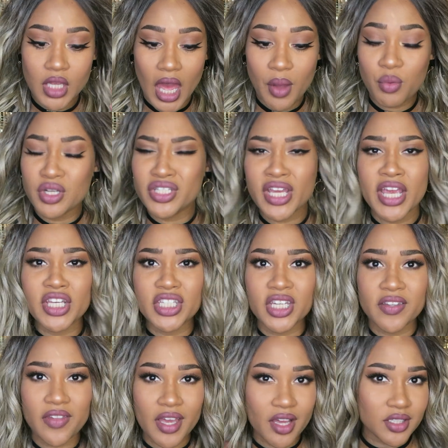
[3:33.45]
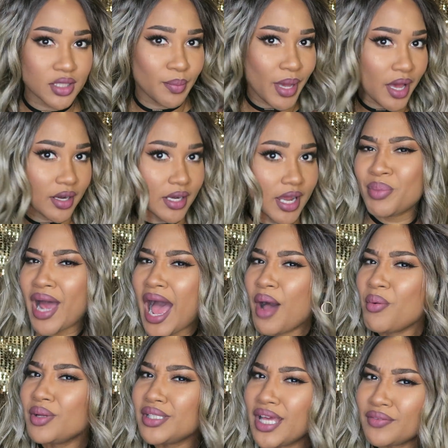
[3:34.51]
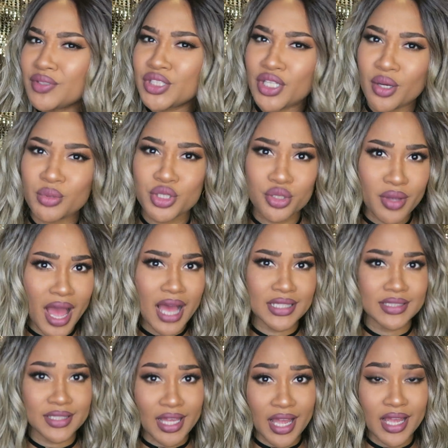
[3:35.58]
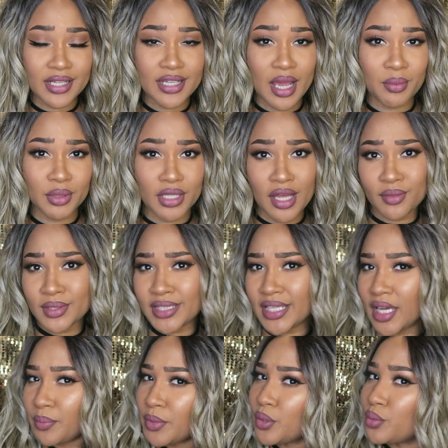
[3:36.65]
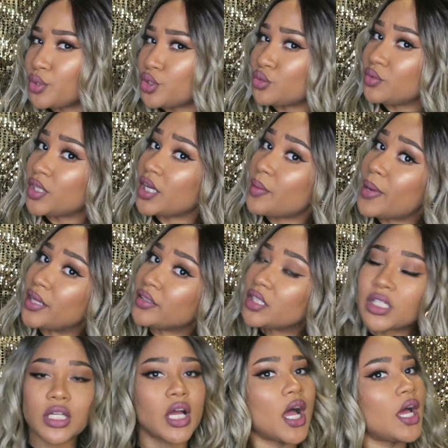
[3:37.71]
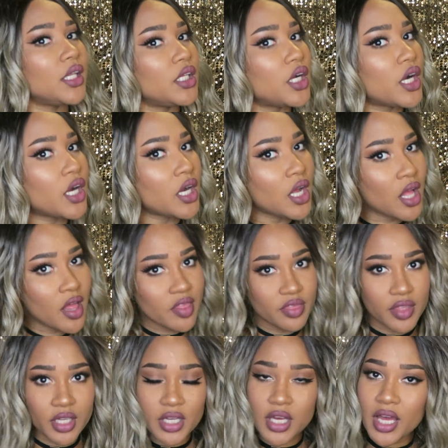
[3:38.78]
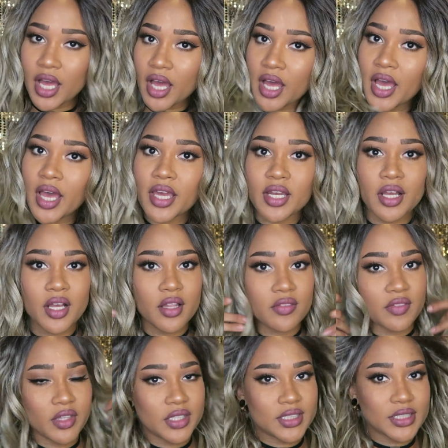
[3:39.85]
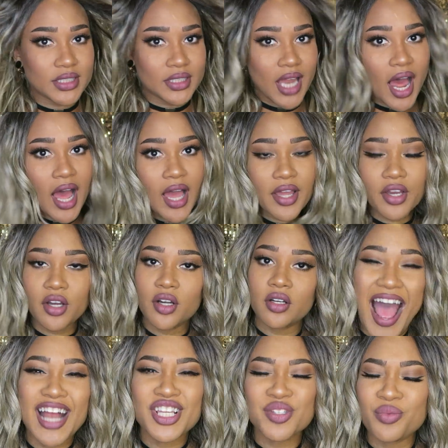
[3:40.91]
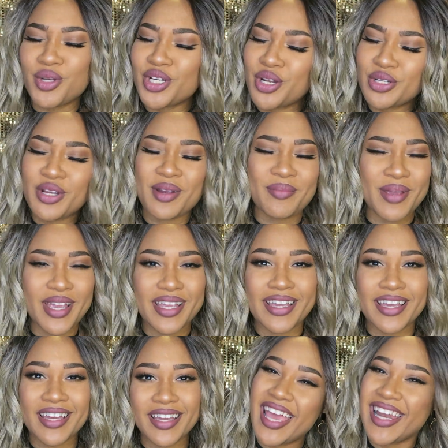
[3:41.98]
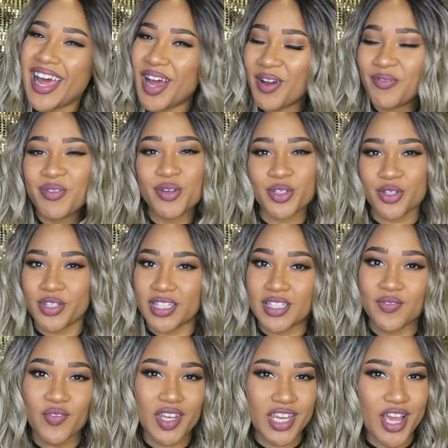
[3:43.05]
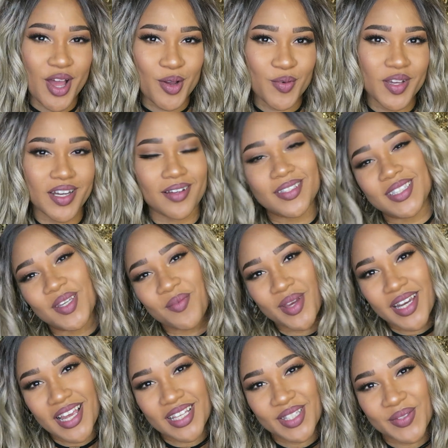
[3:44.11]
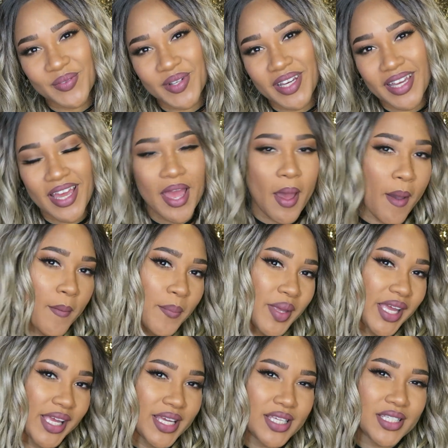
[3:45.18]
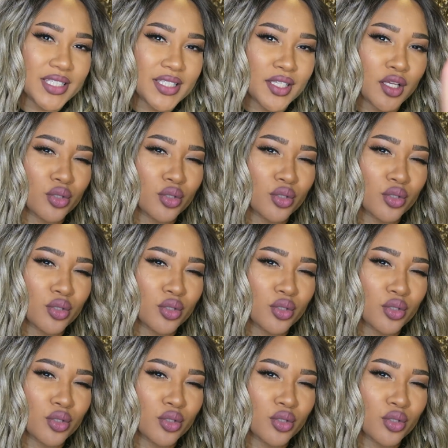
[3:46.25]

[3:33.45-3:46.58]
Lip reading: I wouldn't change anything else about it. But I would love to know what you guys think down below. Tell me what you think about the color, the cut, the style. I just want to know your opinion. And I hope you enjoyed this video, and I'll see you in my next one. Peace.